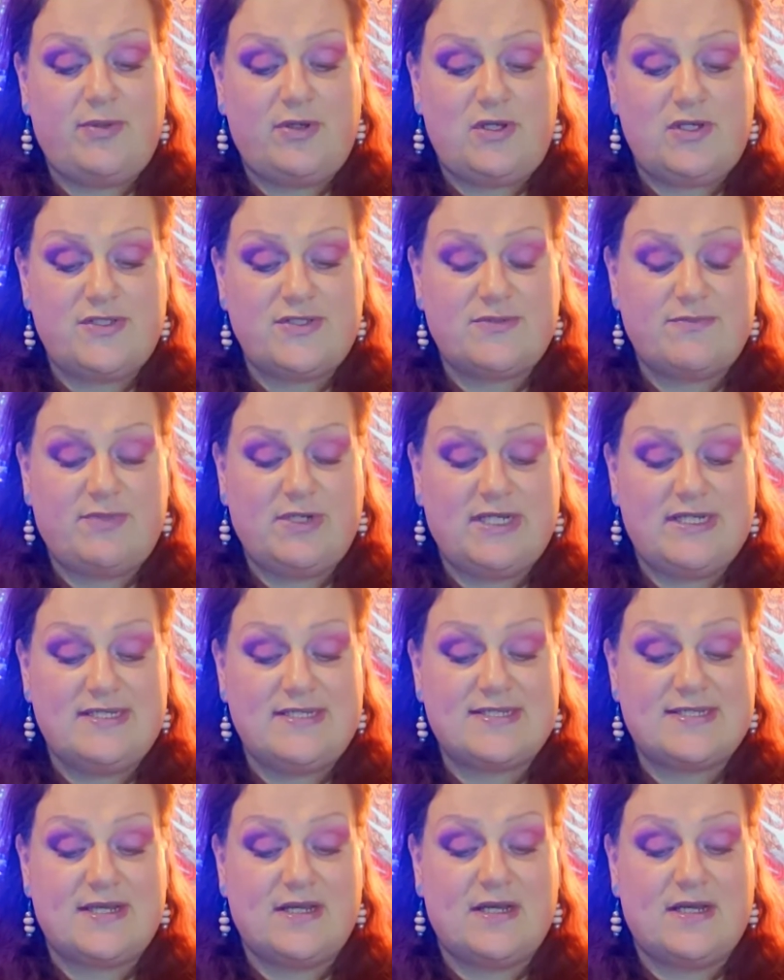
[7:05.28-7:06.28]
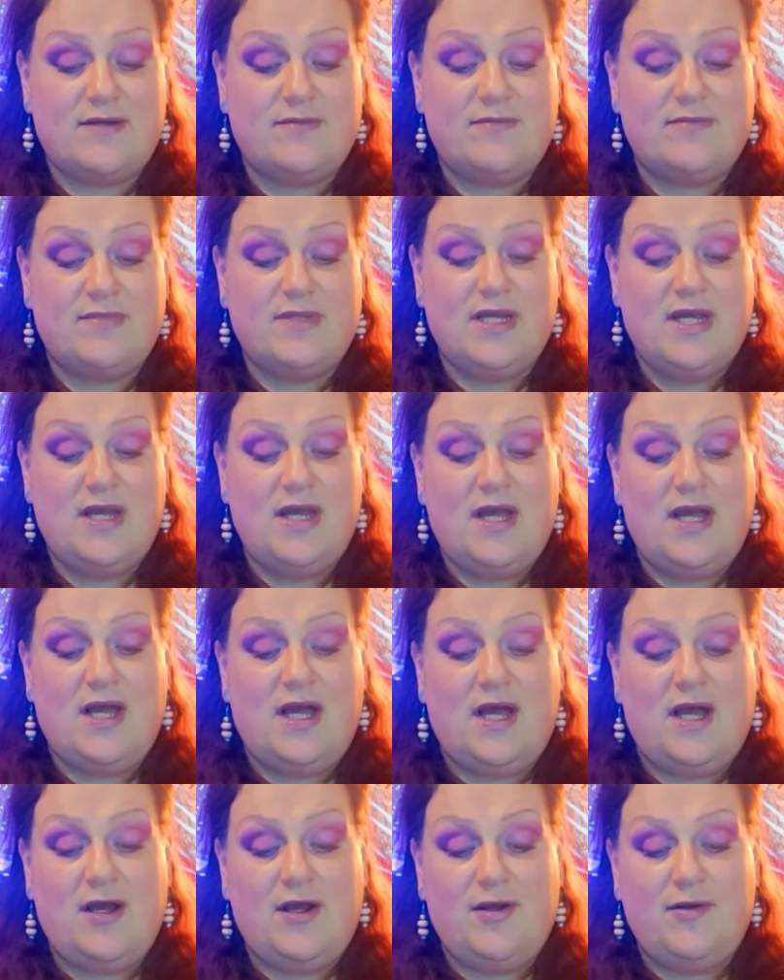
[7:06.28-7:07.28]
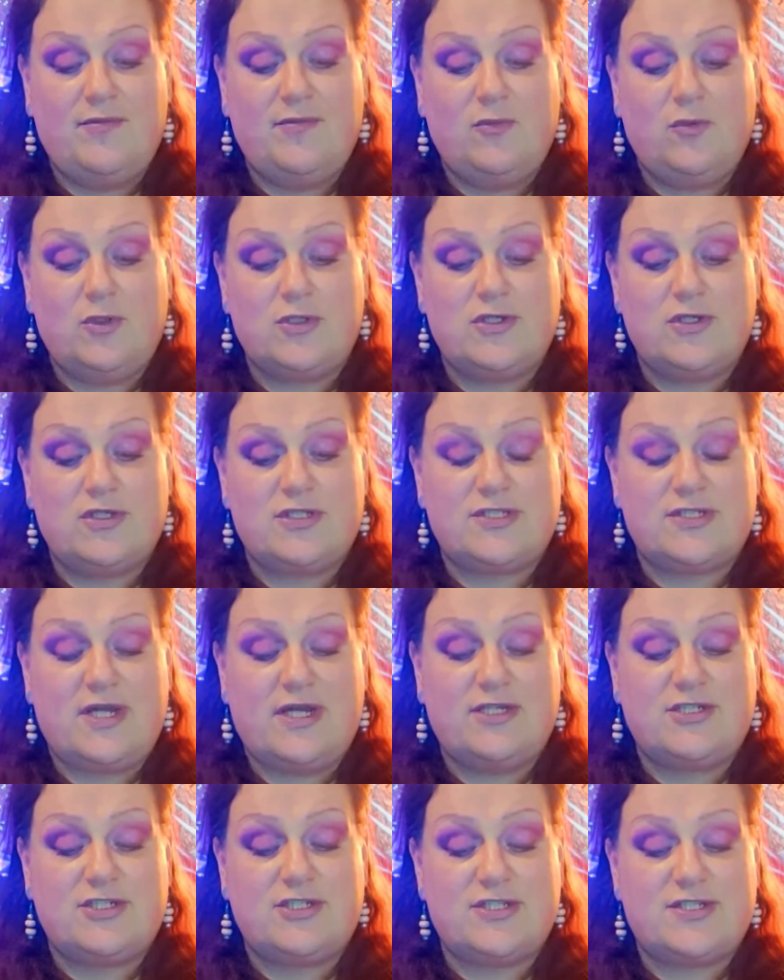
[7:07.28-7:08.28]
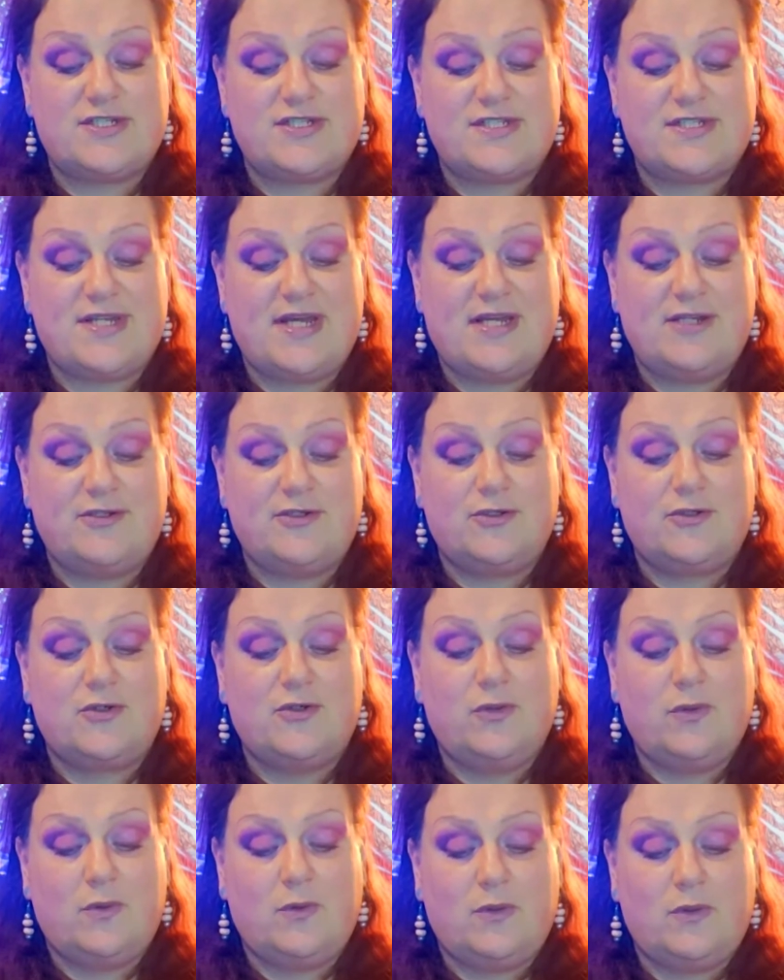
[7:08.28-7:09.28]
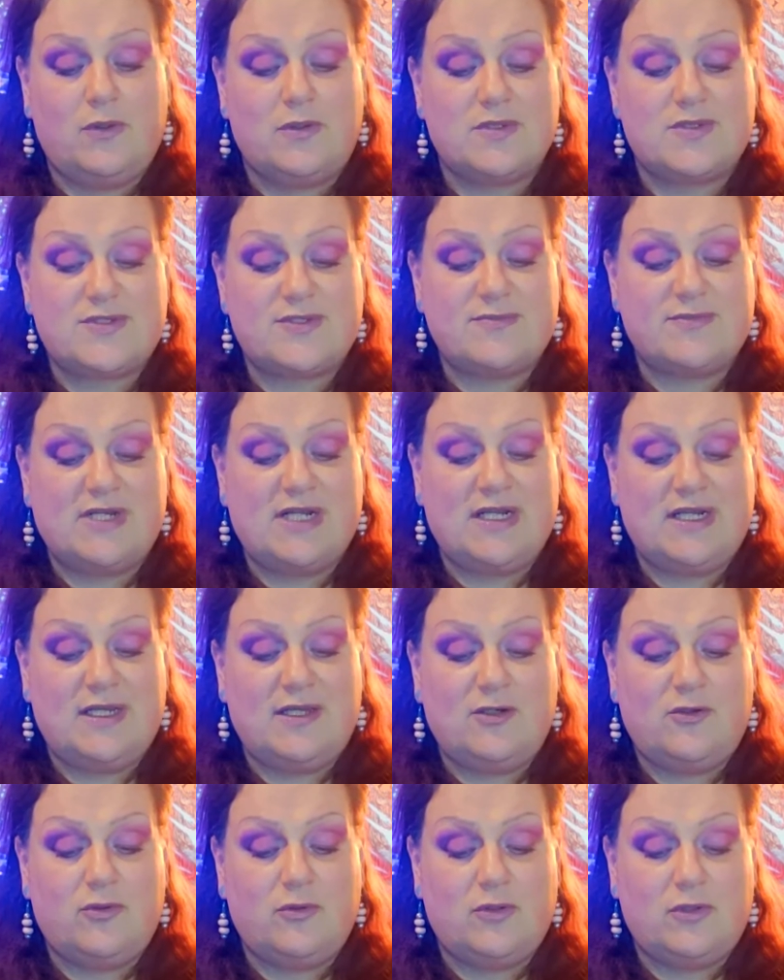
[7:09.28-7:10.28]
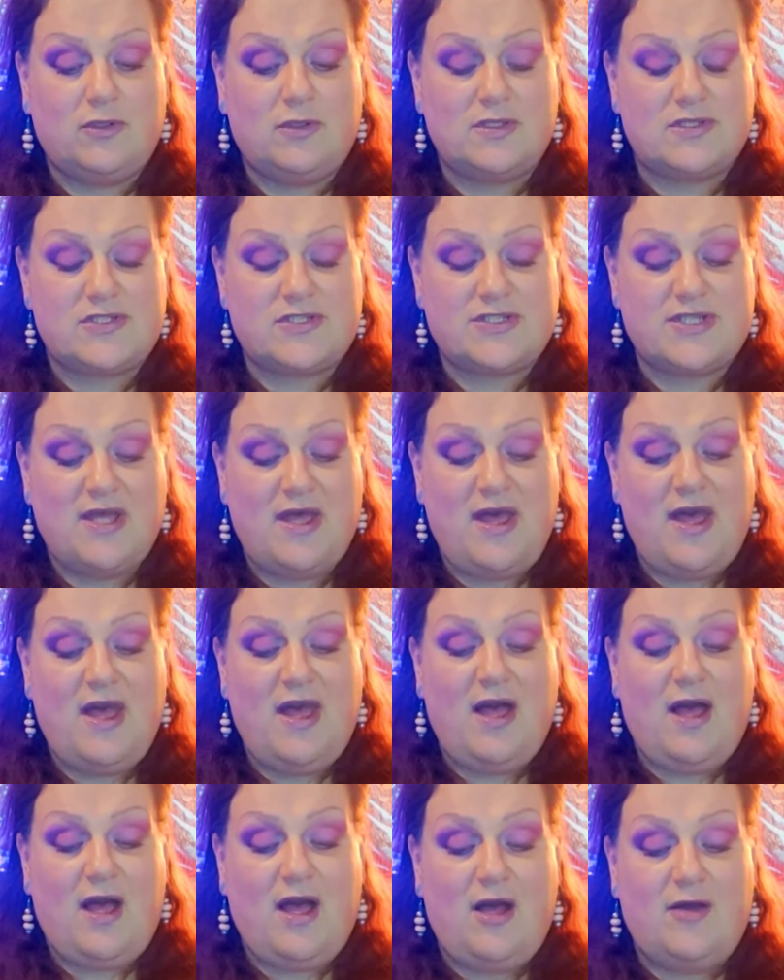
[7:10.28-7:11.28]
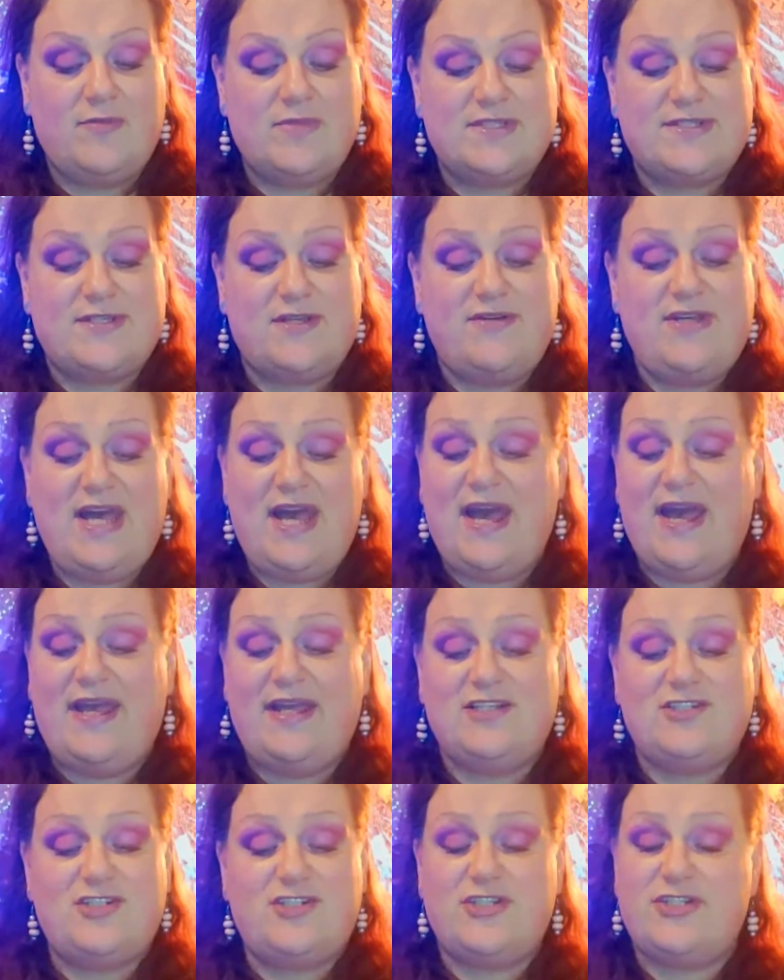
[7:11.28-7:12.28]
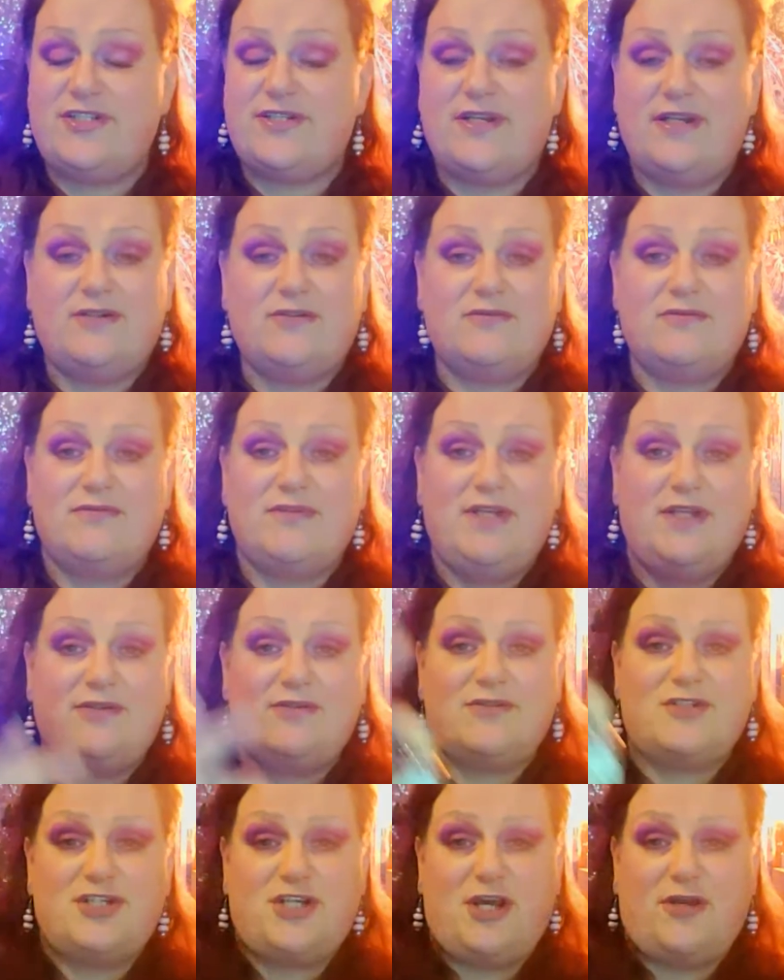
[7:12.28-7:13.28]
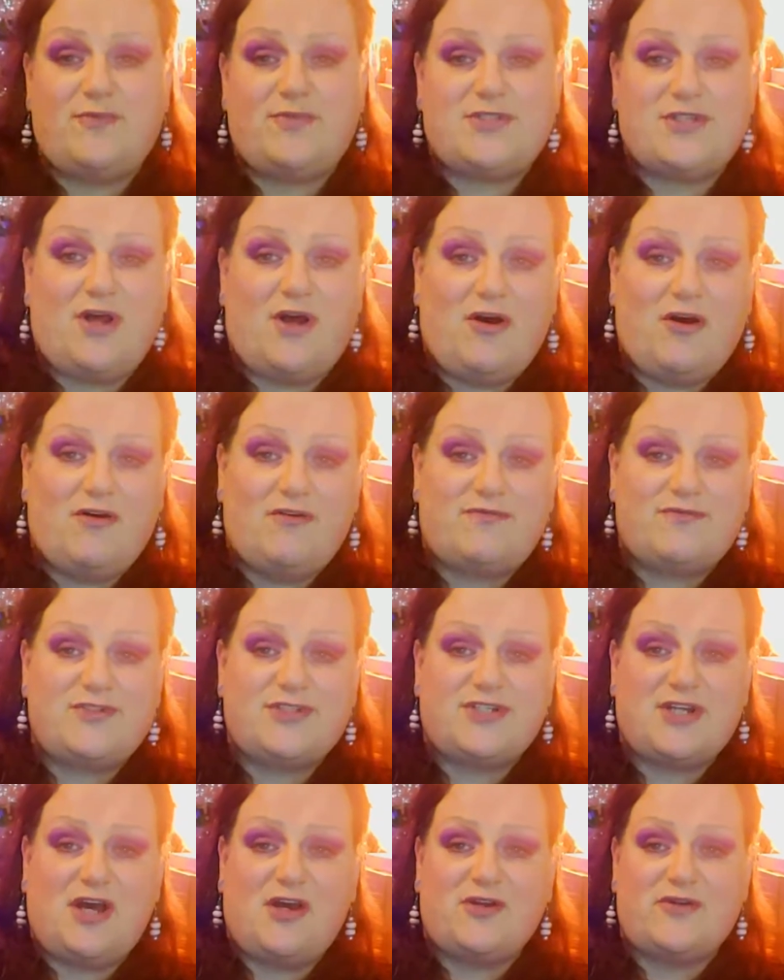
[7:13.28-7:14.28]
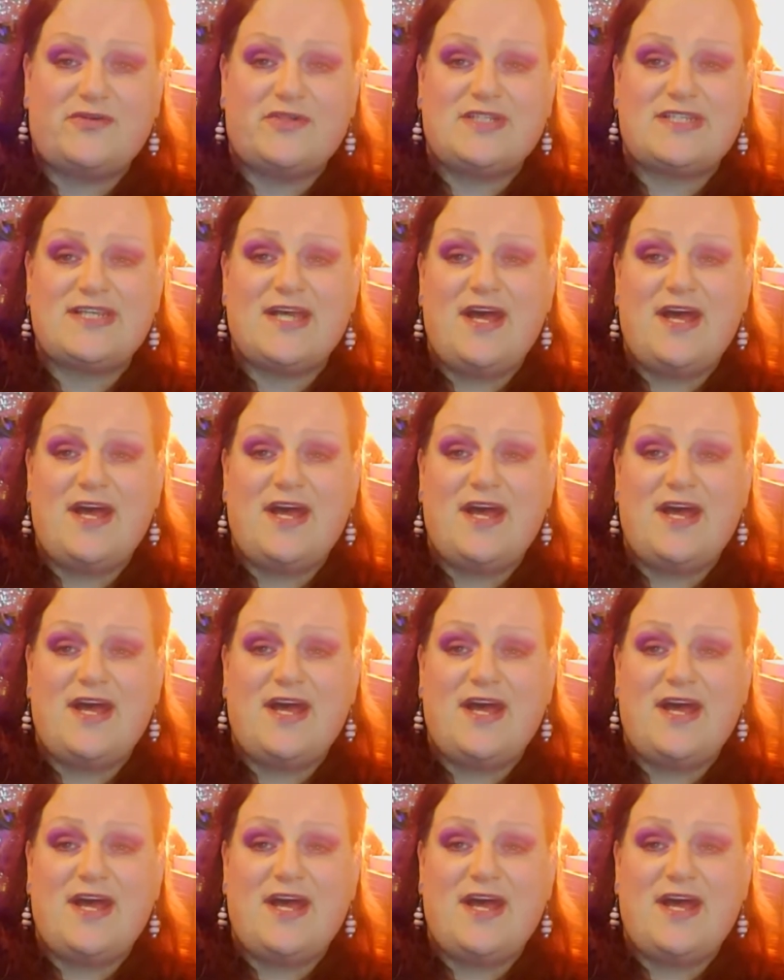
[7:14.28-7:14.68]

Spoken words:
possibly some what looks like just a standard quartz, some clear quartz. So yeah, it's just little chips of stones.